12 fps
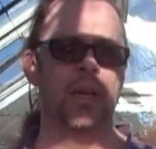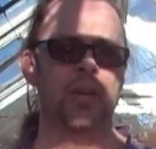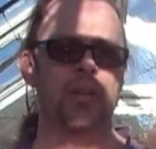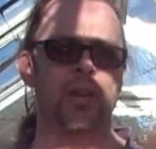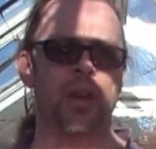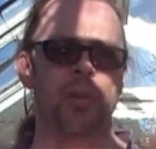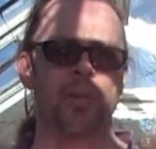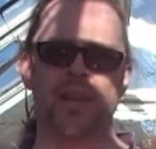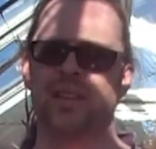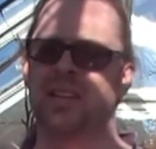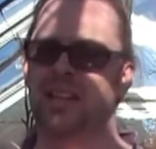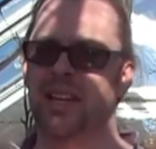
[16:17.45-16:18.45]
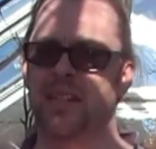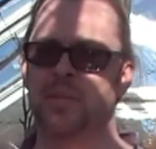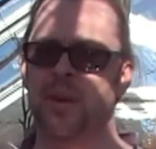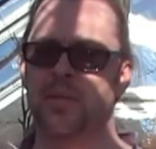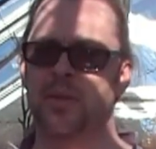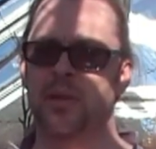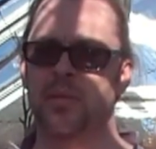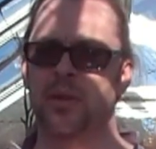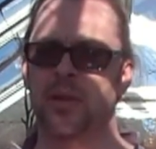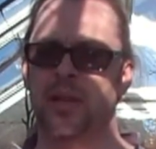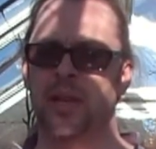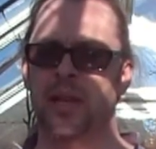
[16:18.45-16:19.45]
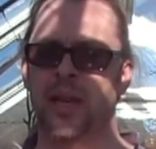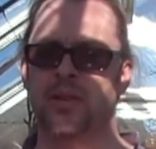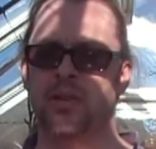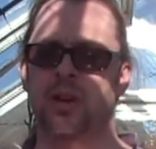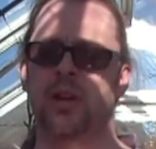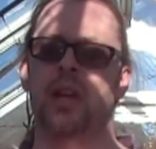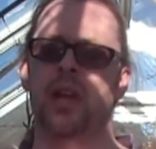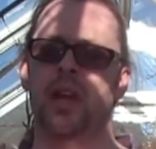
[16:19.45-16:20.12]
So that's a little experiment I'm going to be looking at later on.